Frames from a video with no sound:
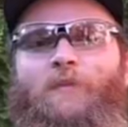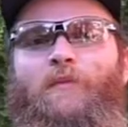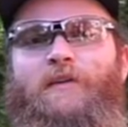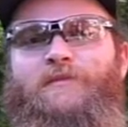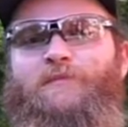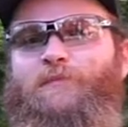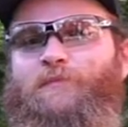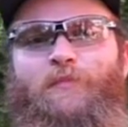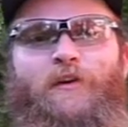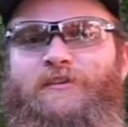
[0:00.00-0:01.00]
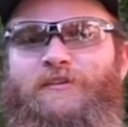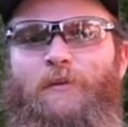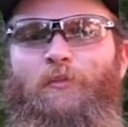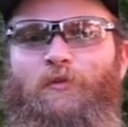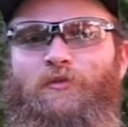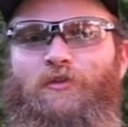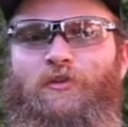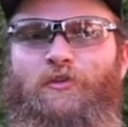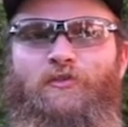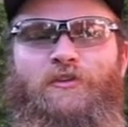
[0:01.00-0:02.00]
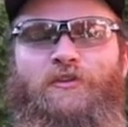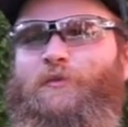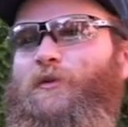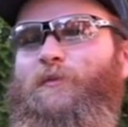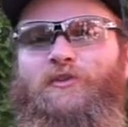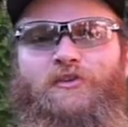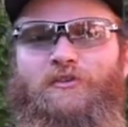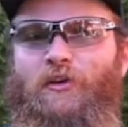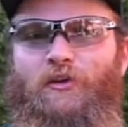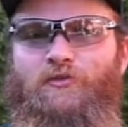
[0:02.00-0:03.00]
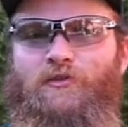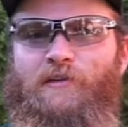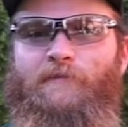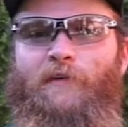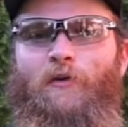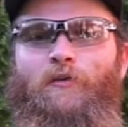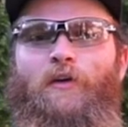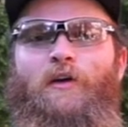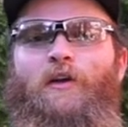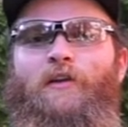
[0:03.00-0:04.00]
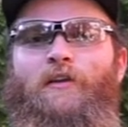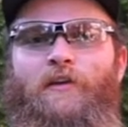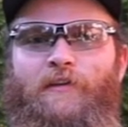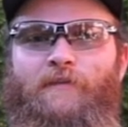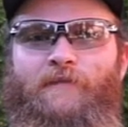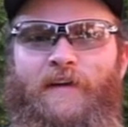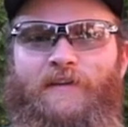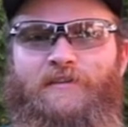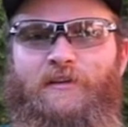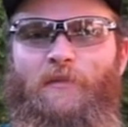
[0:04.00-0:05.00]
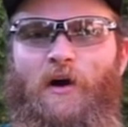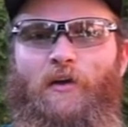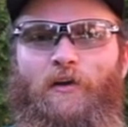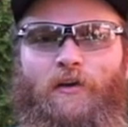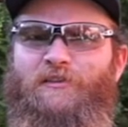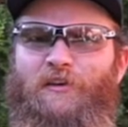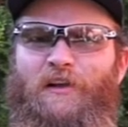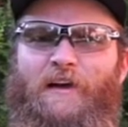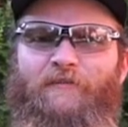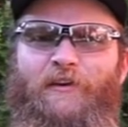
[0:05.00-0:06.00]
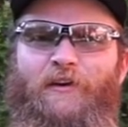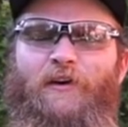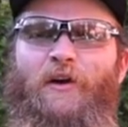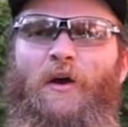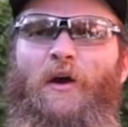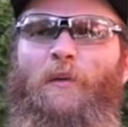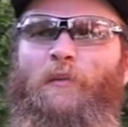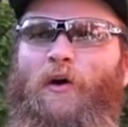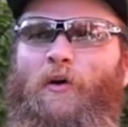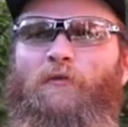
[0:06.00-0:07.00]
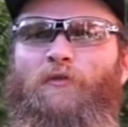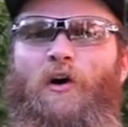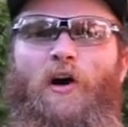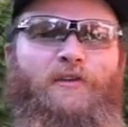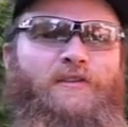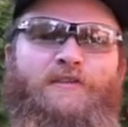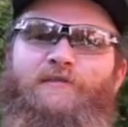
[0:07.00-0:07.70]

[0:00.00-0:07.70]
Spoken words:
it's pretty simple to use. It's pretty much just like using a phone. Nothing fancy about it, a little heavier, but overall it's